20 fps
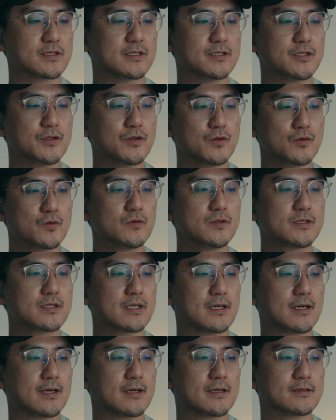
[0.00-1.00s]
use
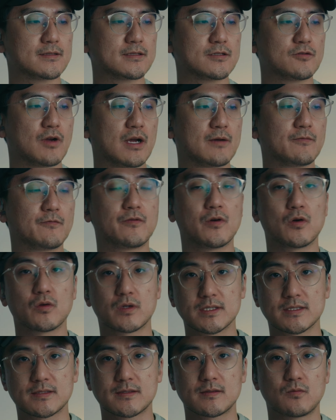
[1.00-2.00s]
to grab
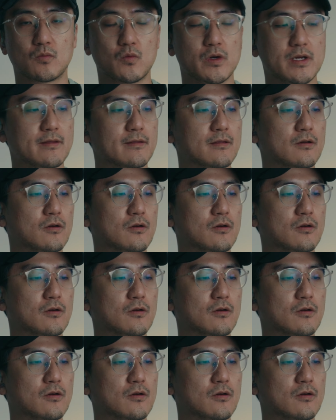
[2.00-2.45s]
focus with,